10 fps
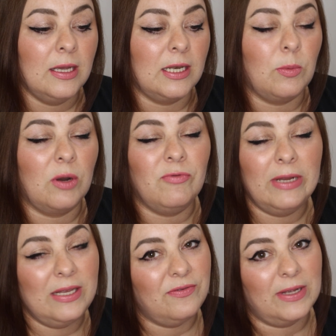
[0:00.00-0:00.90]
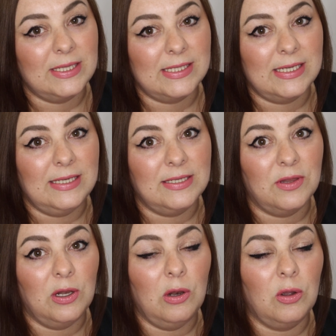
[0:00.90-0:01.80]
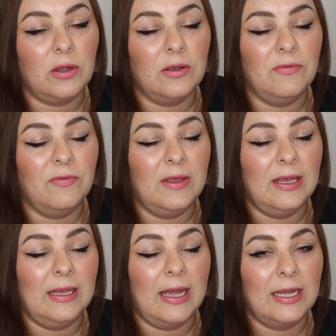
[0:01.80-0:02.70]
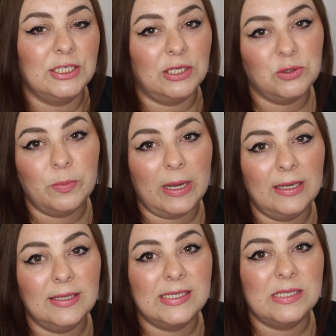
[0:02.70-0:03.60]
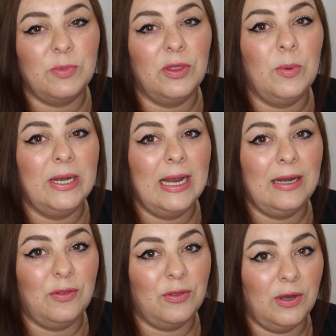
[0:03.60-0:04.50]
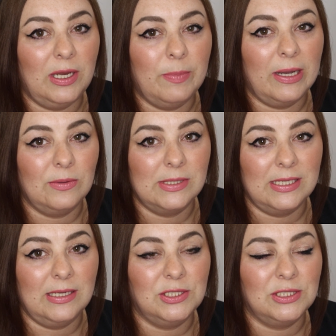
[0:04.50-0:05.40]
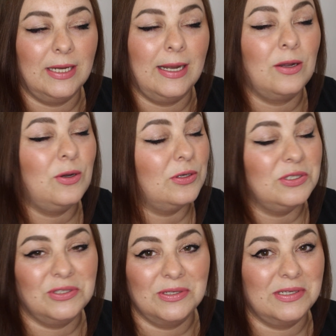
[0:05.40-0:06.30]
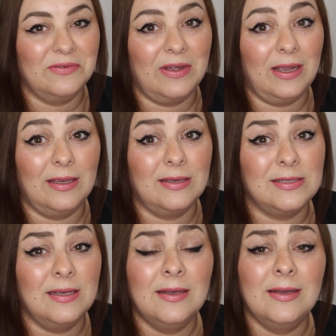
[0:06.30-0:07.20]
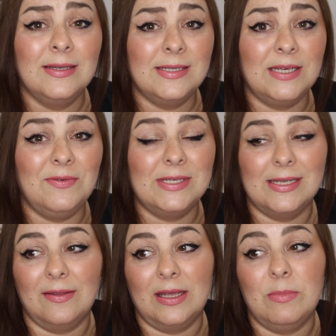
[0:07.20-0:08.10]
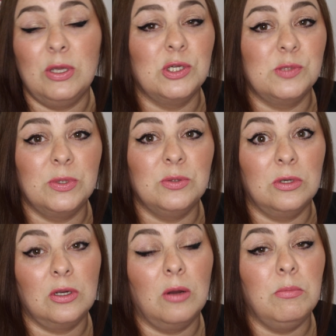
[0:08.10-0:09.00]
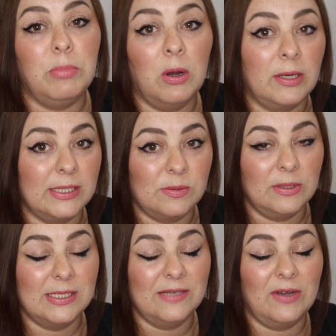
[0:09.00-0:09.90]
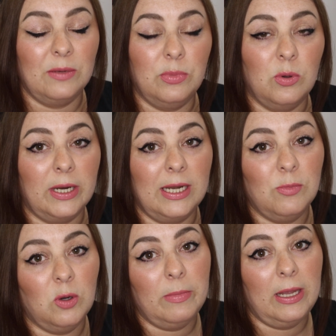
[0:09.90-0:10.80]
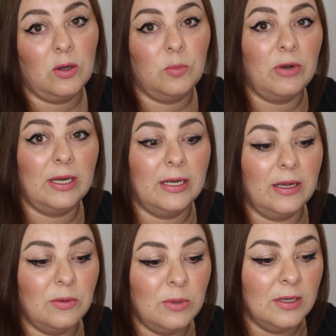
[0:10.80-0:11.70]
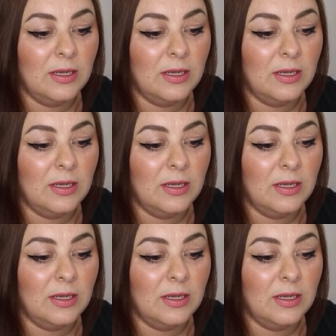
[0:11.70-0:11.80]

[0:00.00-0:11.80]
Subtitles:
Now, I really fancied the look of the eyeshadow palettes, but they were nearly £30 each, and I couldn't justify it. Seriously, I think my husband would have gone bonkers with us if I'd bought any more makeup right now,